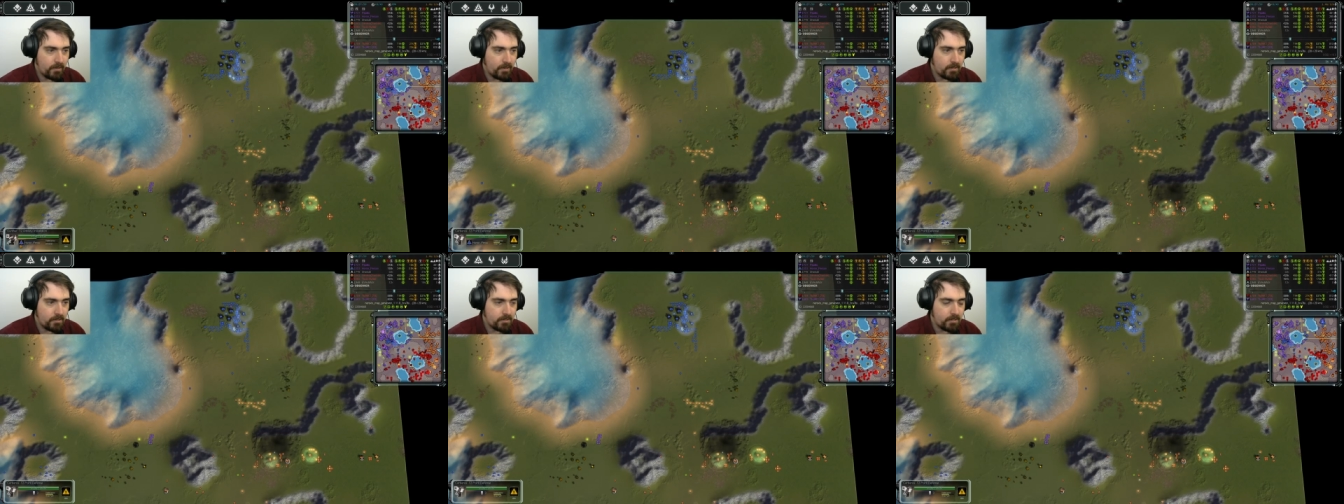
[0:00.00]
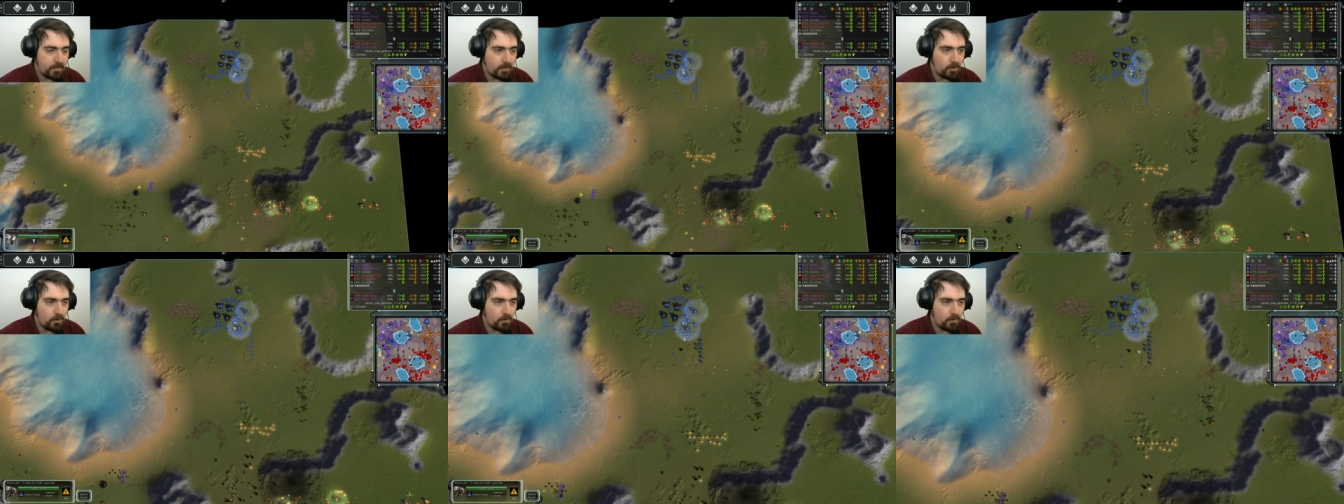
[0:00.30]

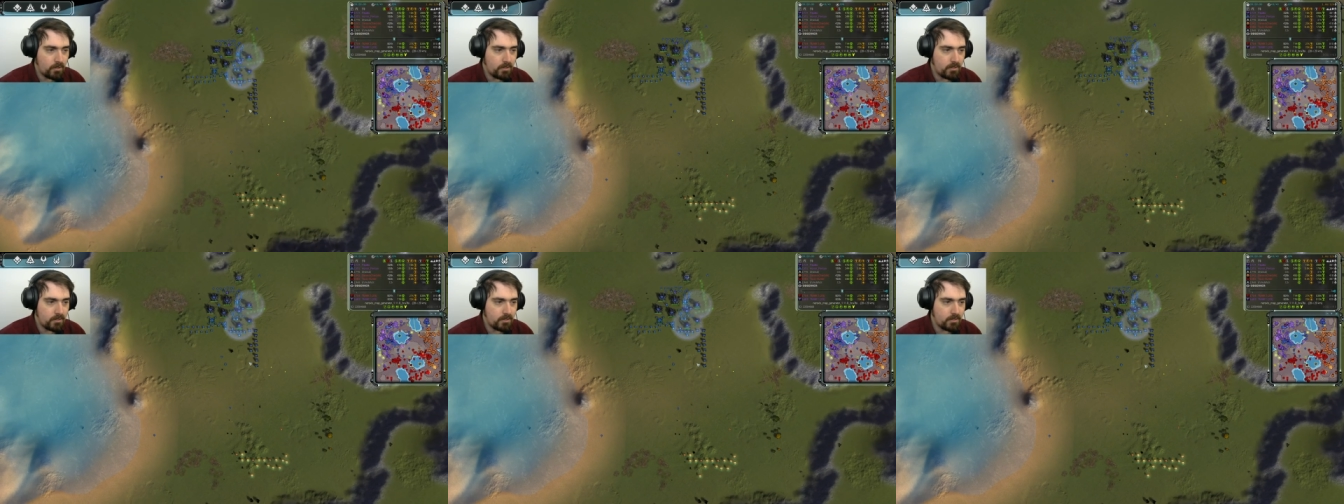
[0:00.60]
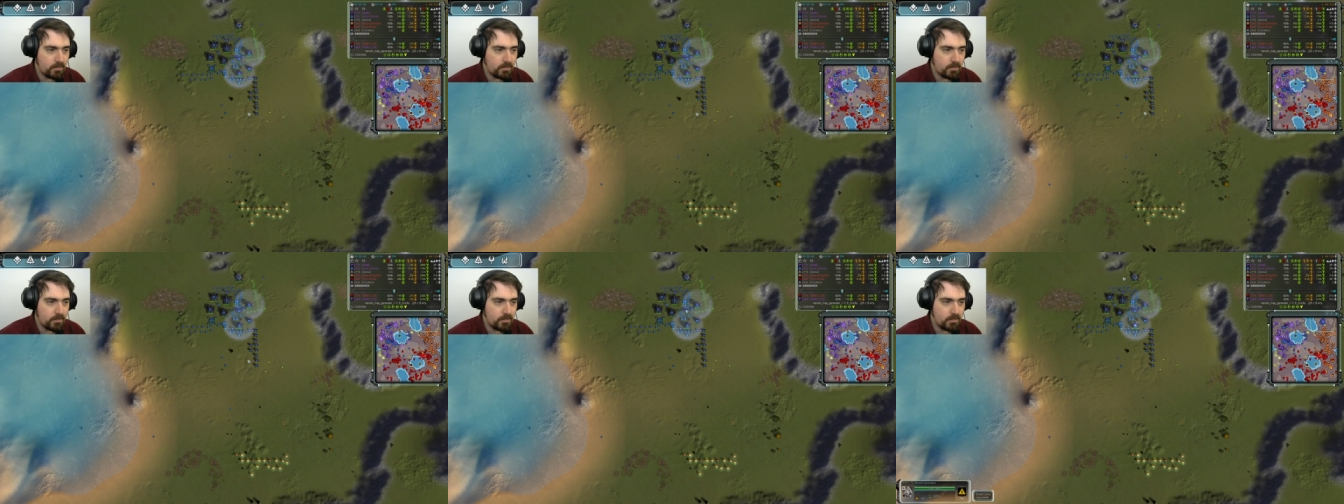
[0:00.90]
So,
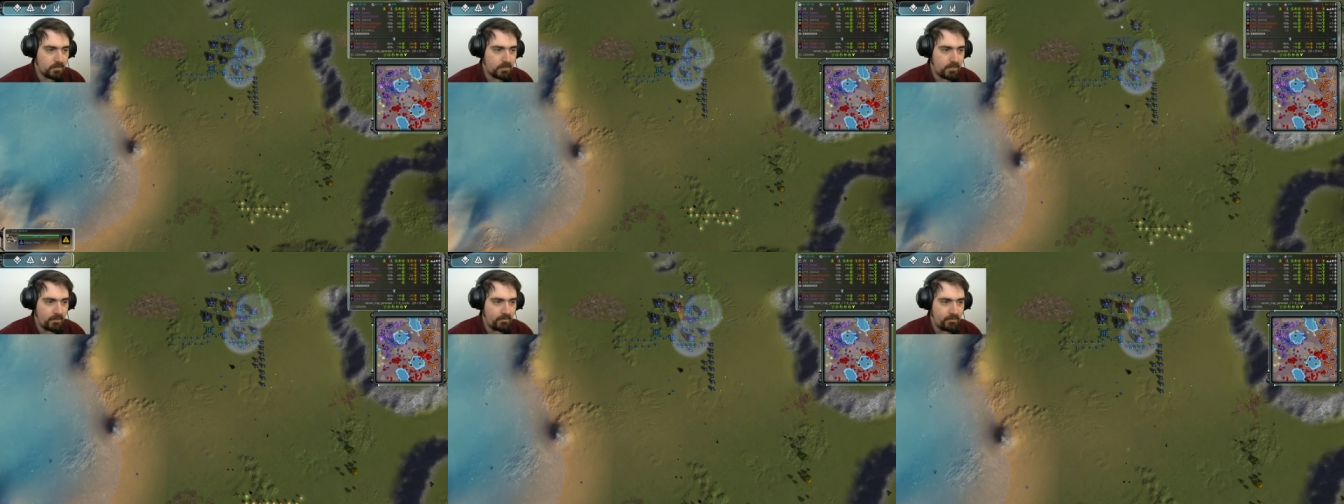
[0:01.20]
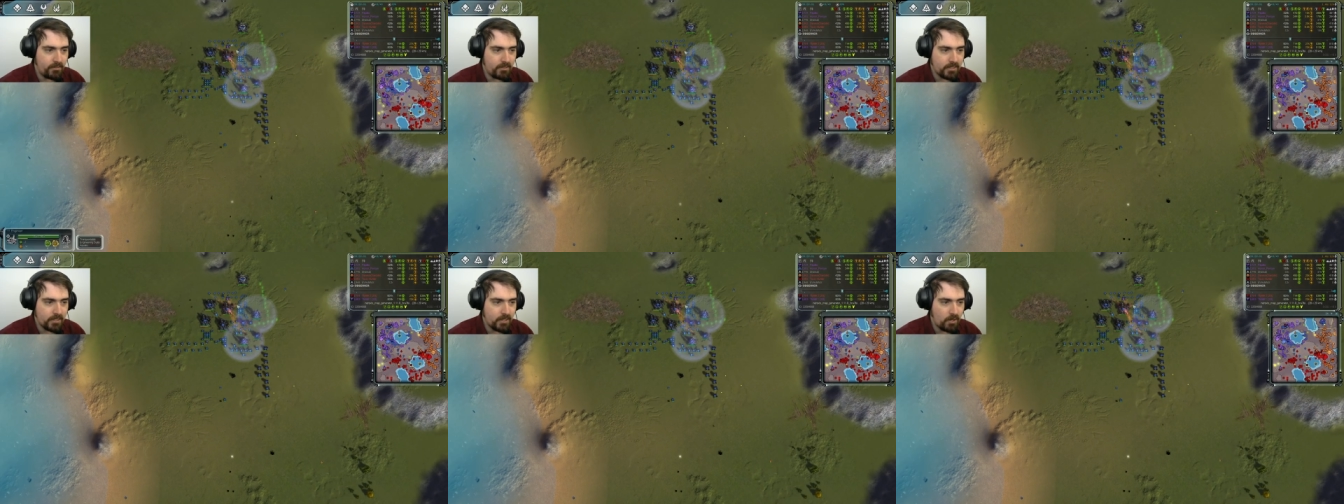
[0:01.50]

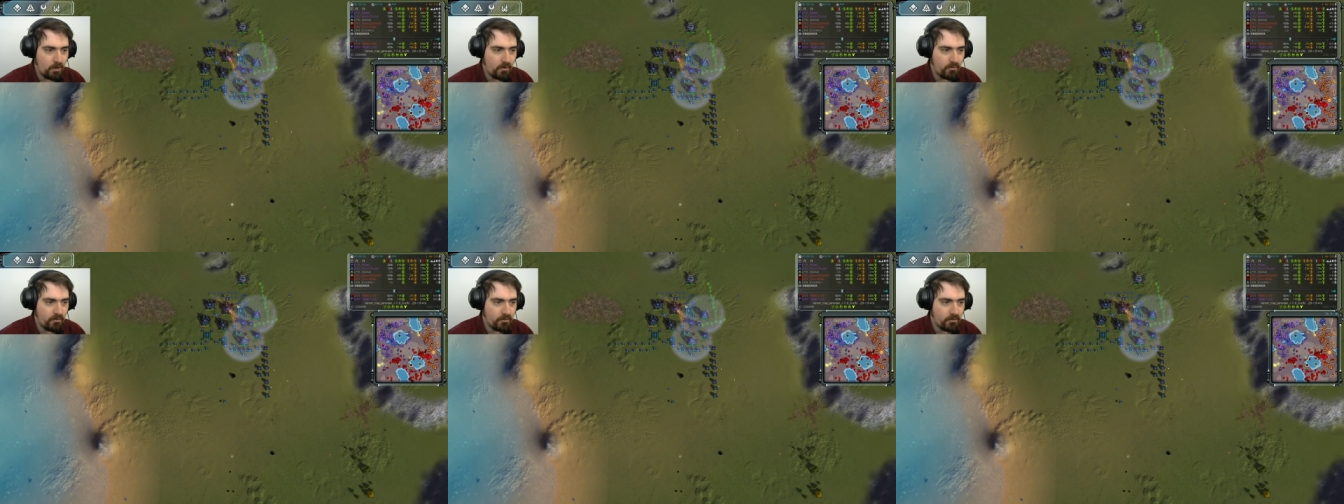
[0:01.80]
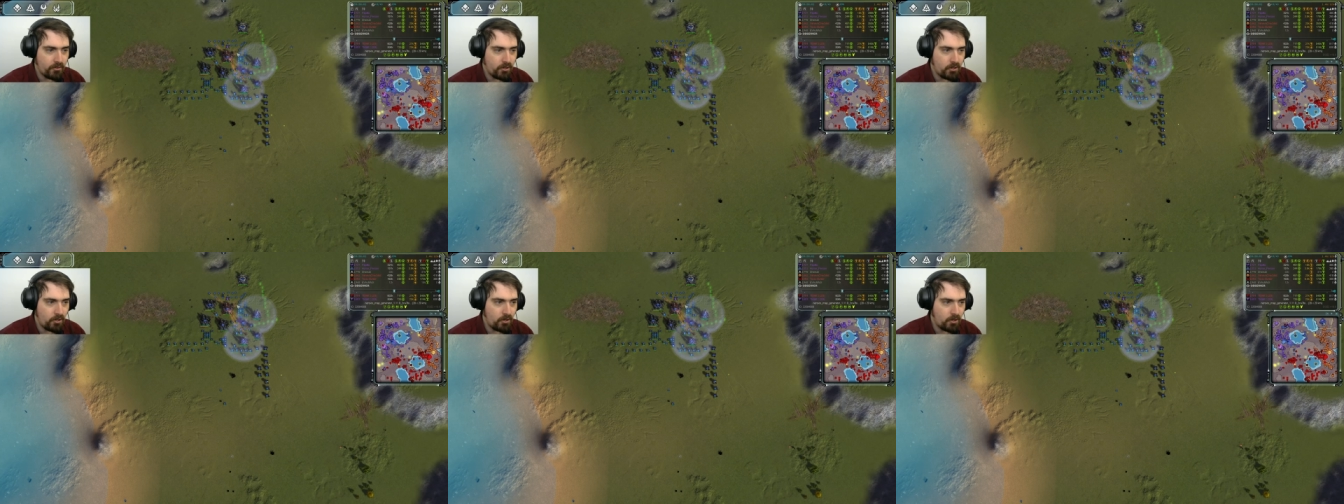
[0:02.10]
definitely going for
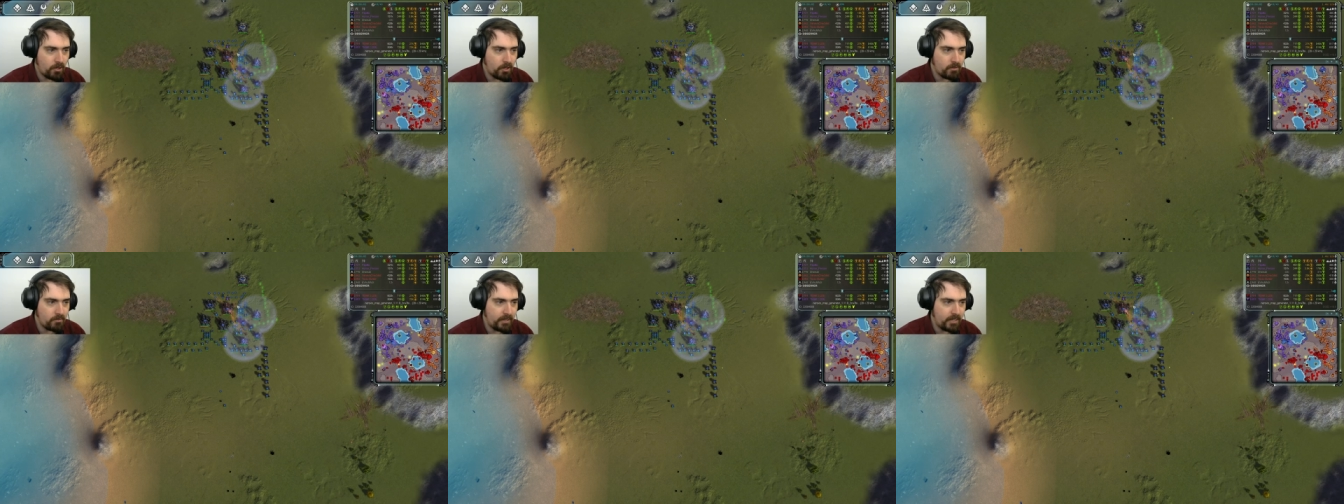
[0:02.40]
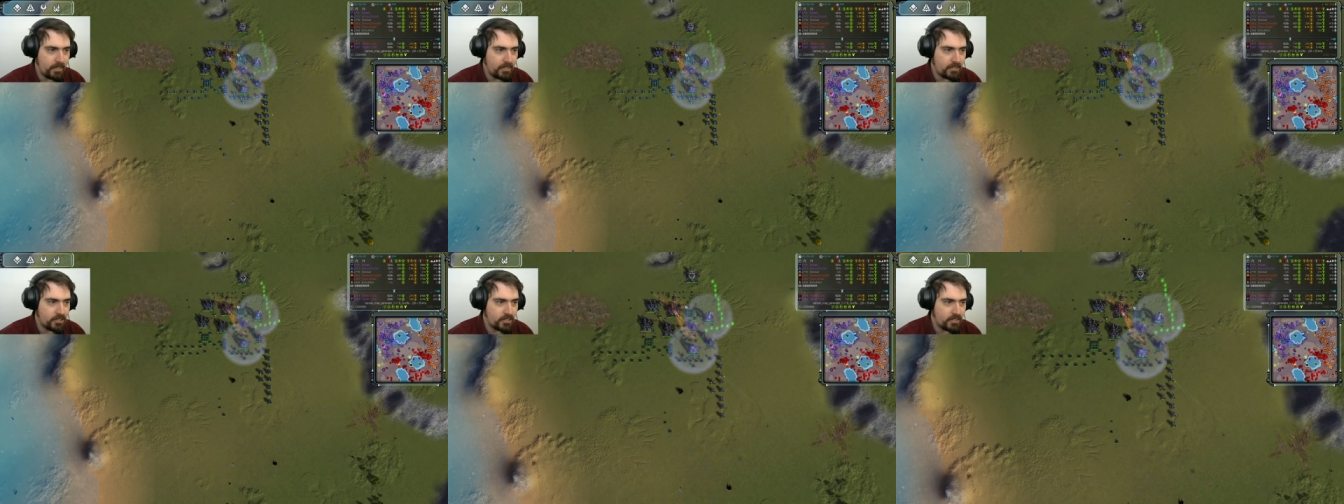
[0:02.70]
the longer
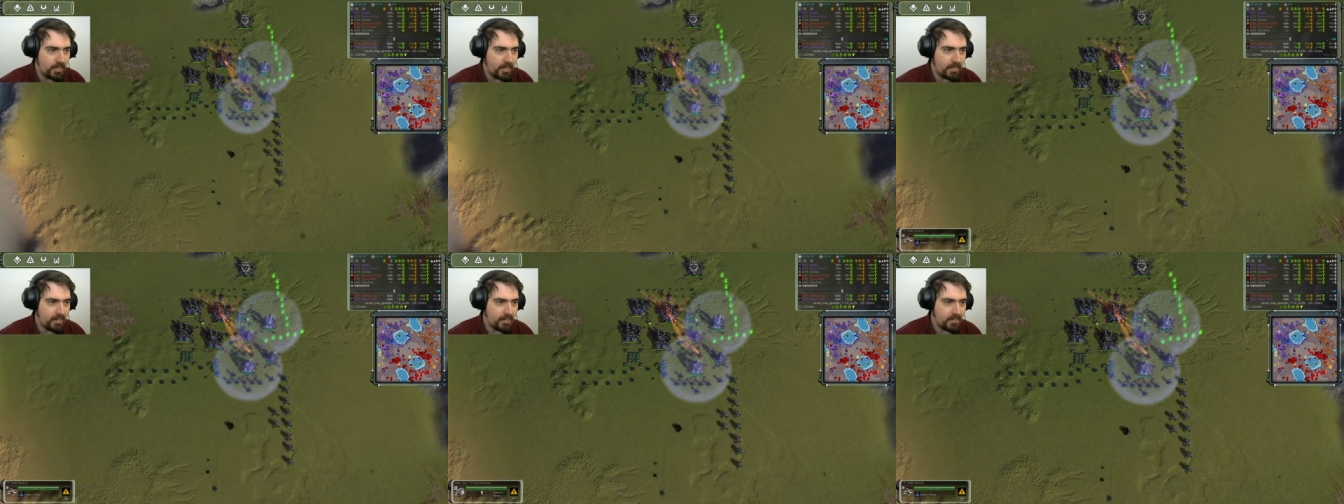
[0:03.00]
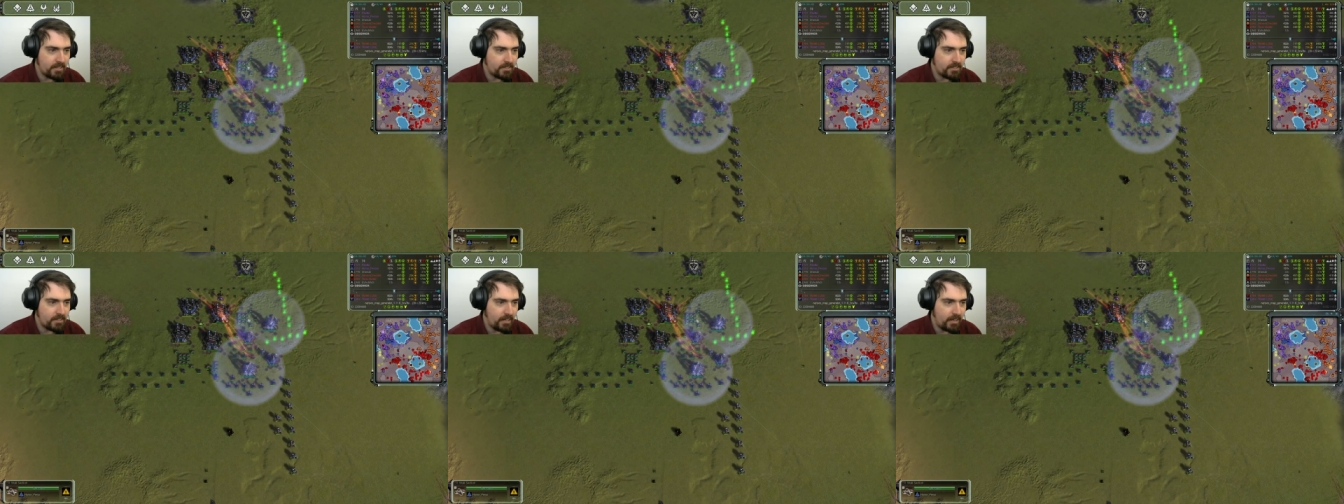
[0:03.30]
range
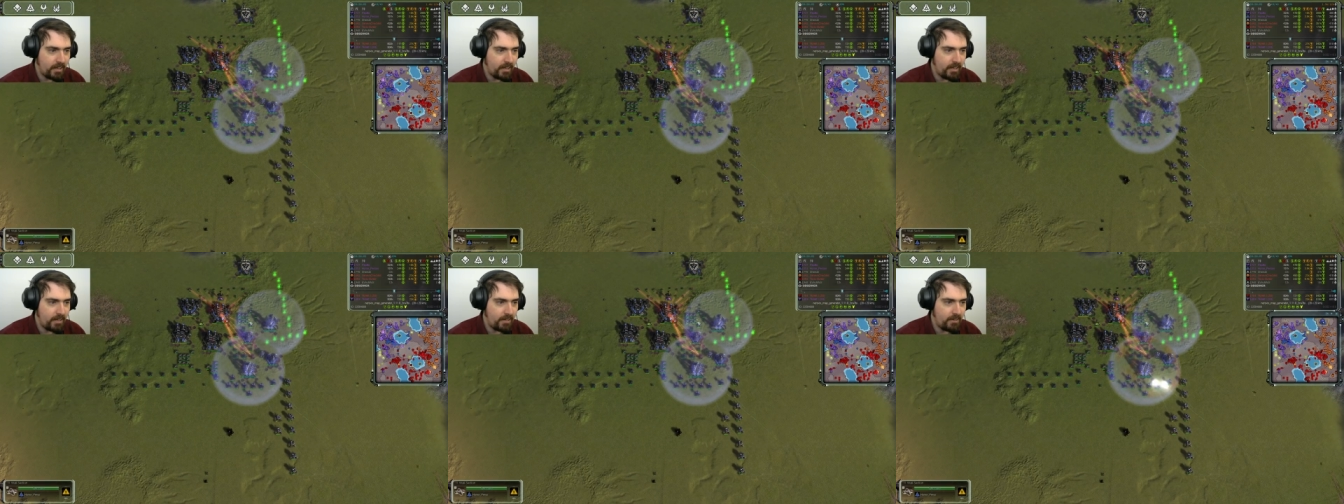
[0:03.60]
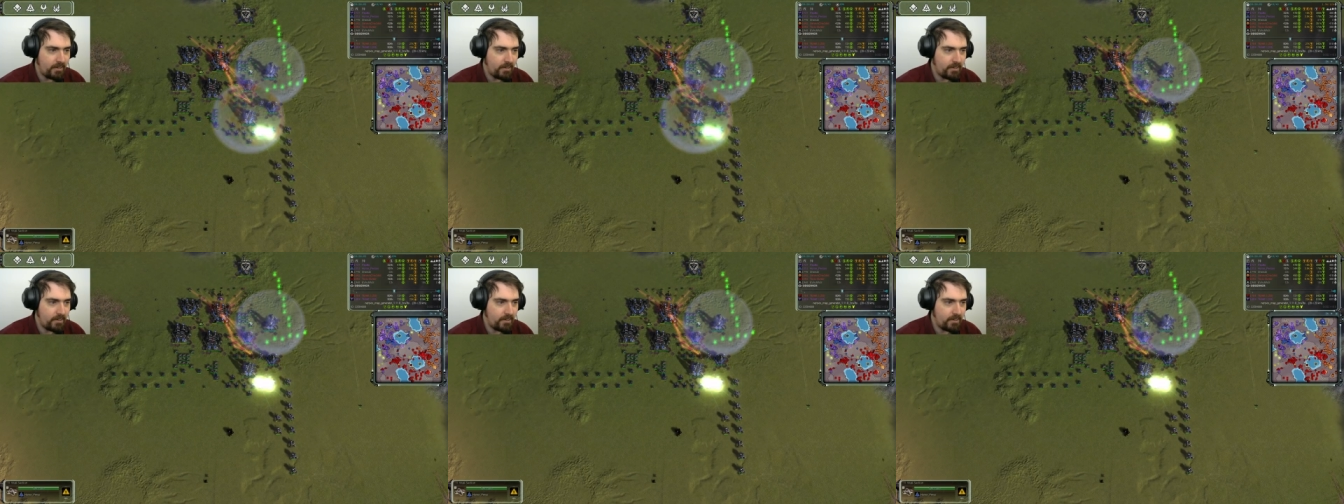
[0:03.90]
shenanigans here.